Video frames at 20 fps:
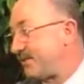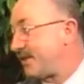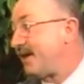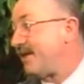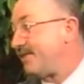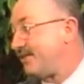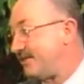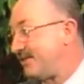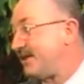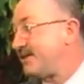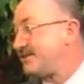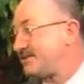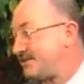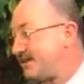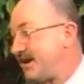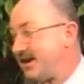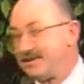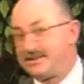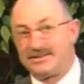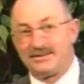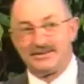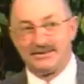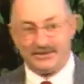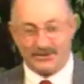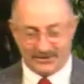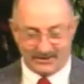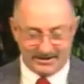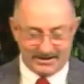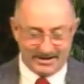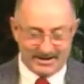with a "Thus saith the
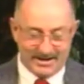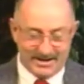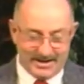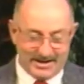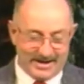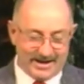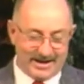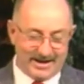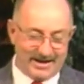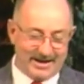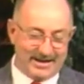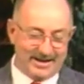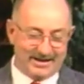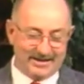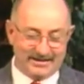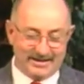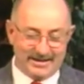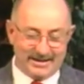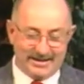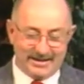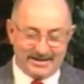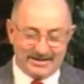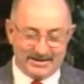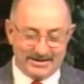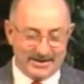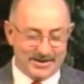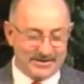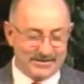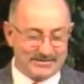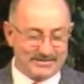Lord,"
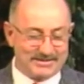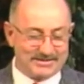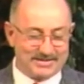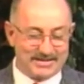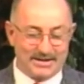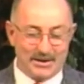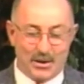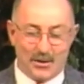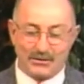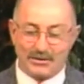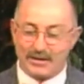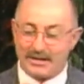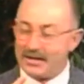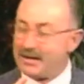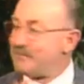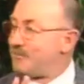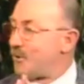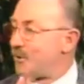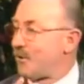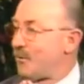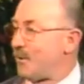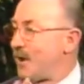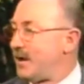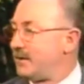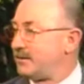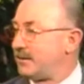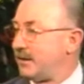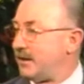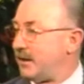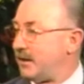you know, does it hold a little more
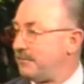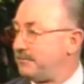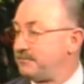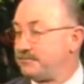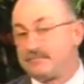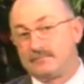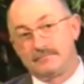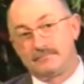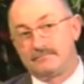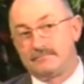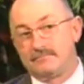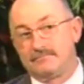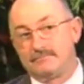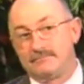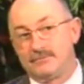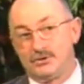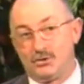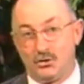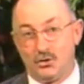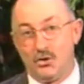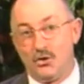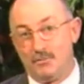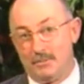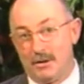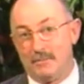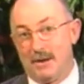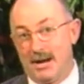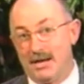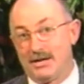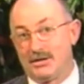weight than a "To whom
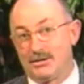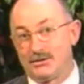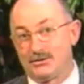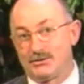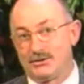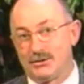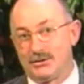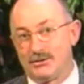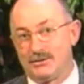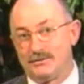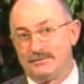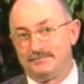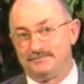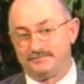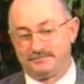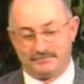it may concern"?